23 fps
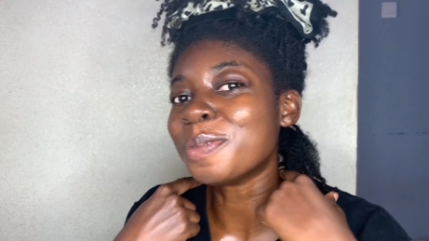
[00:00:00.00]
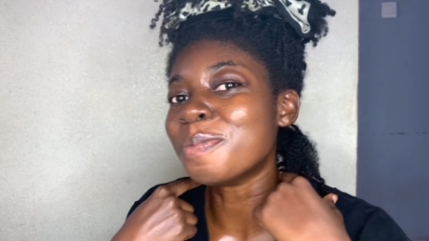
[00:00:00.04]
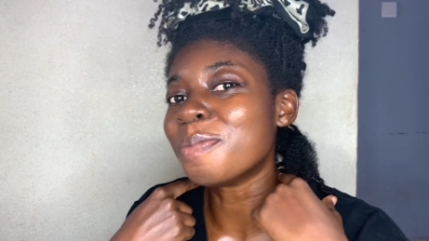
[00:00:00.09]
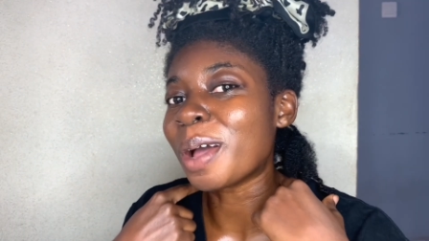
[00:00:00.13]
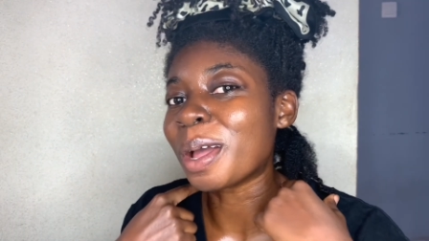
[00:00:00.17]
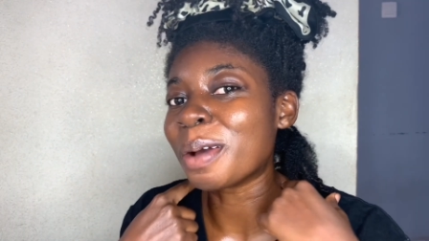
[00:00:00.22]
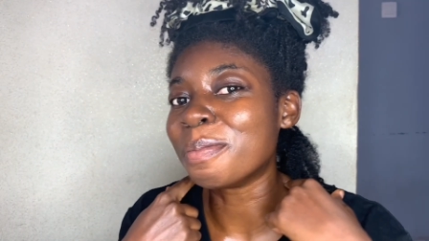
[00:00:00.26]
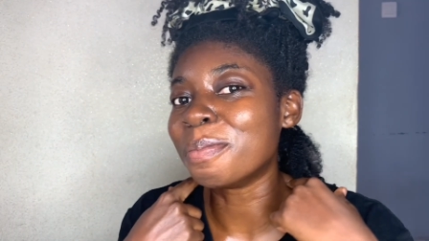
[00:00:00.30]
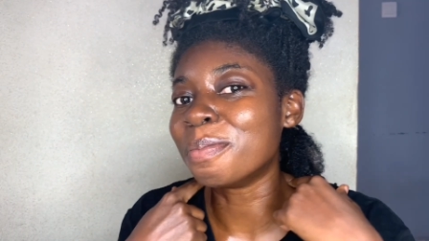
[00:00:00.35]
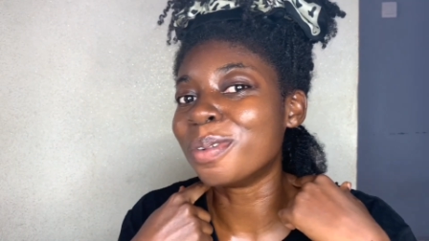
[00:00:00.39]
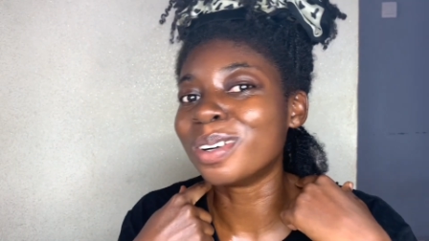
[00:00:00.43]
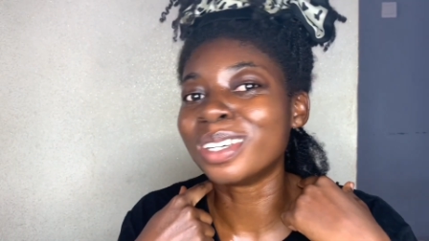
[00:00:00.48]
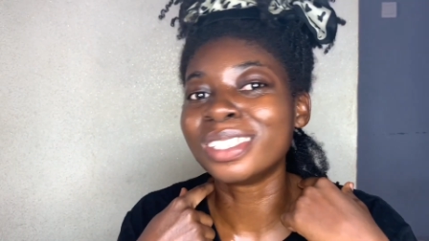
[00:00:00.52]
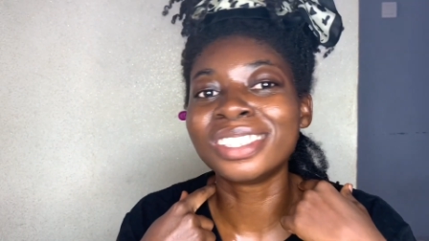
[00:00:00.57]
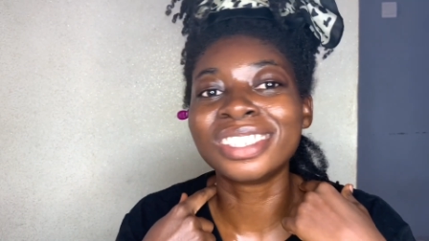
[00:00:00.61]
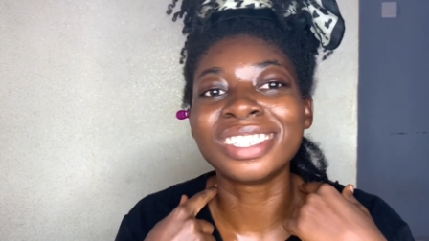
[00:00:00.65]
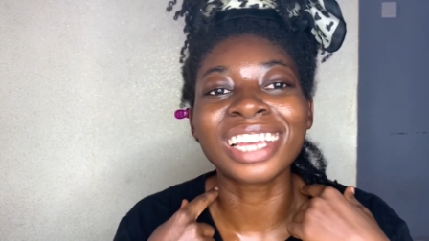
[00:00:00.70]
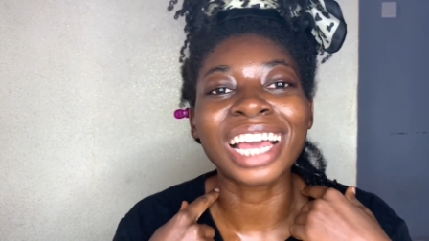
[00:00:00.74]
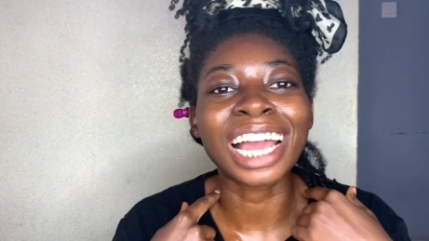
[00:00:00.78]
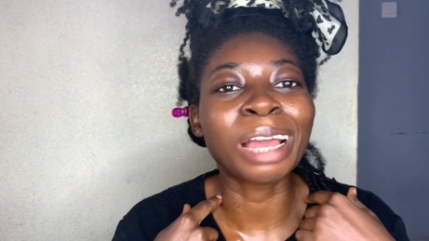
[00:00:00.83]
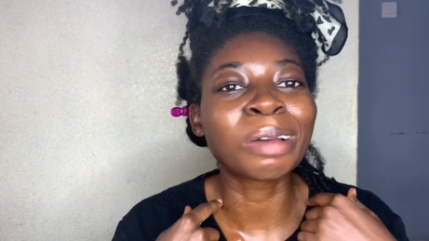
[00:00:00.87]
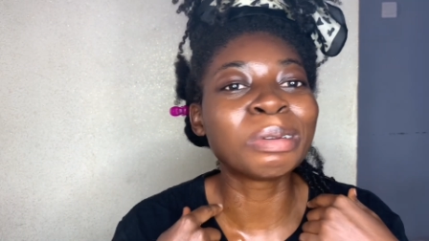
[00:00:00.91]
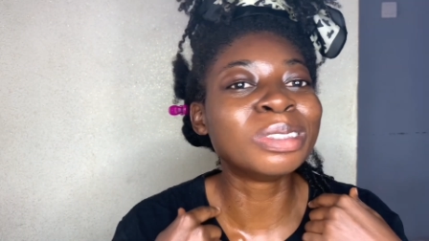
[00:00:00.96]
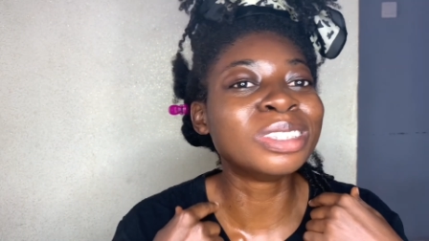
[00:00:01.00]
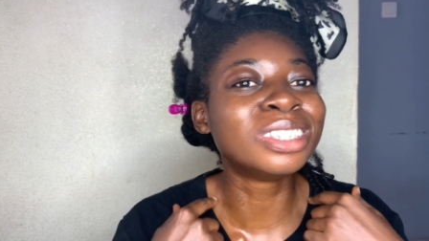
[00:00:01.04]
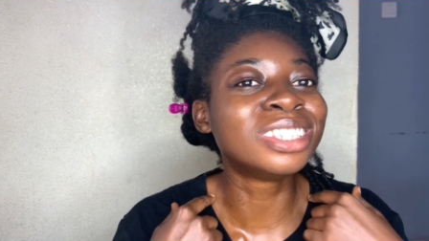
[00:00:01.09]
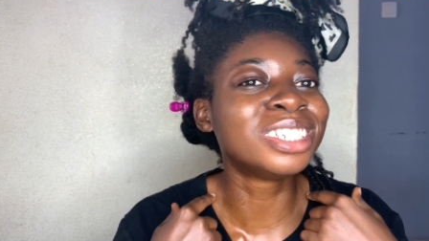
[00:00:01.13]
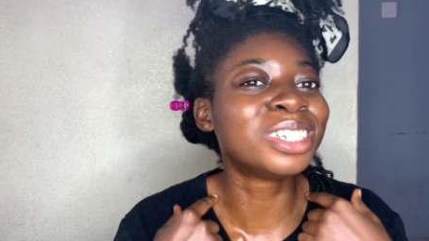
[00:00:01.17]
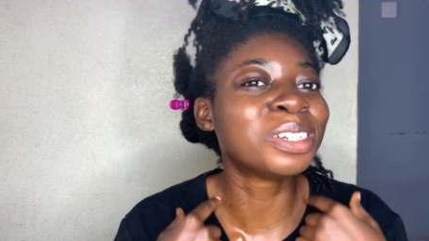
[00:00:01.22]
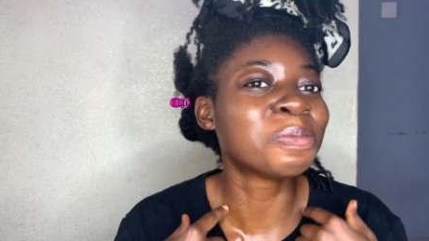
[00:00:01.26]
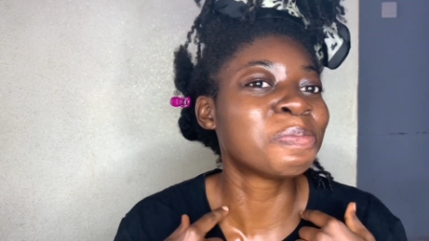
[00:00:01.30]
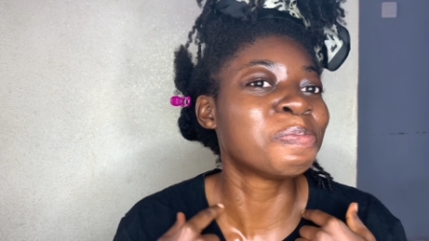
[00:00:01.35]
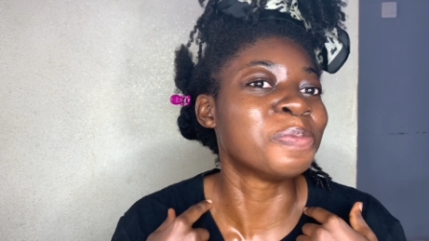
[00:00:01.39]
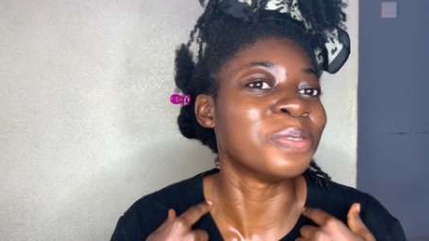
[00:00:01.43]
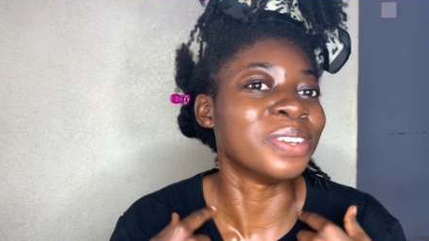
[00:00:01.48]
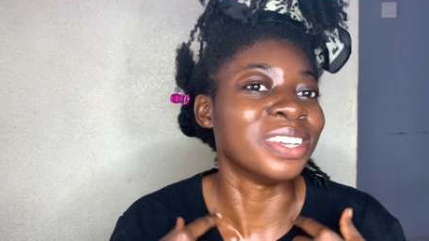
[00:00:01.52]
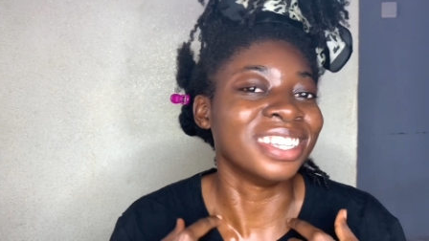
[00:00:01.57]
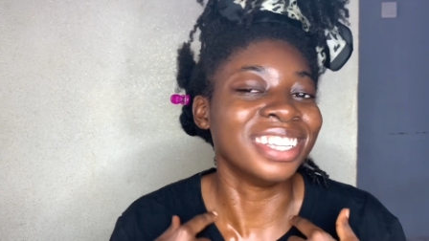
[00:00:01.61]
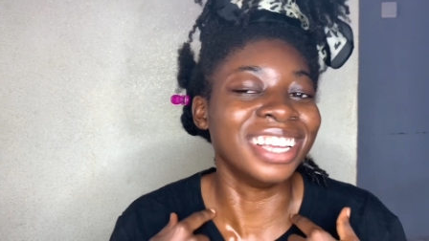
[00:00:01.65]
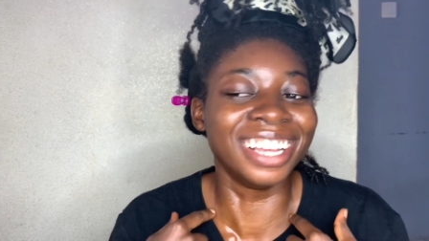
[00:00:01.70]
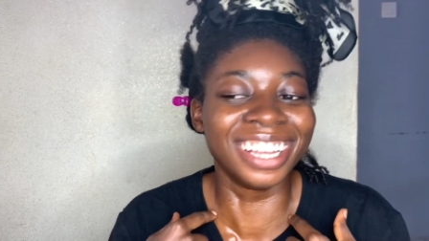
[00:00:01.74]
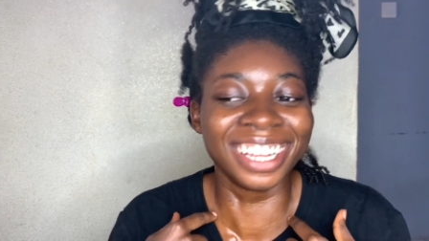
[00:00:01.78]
my body. I am dripping.